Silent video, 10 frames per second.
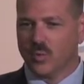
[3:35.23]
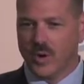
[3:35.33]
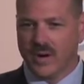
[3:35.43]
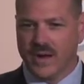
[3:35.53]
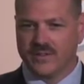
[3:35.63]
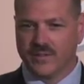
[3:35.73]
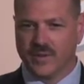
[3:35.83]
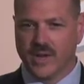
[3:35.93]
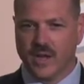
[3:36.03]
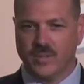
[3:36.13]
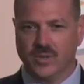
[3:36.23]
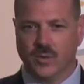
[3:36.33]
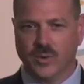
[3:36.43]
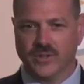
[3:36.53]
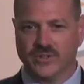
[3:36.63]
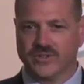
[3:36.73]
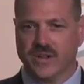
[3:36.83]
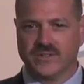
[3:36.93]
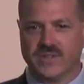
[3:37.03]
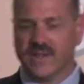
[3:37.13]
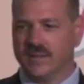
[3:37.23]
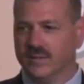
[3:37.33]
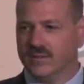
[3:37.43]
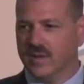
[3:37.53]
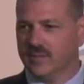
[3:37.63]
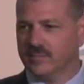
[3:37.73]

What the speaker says: of warehousing for KB Toys just outside of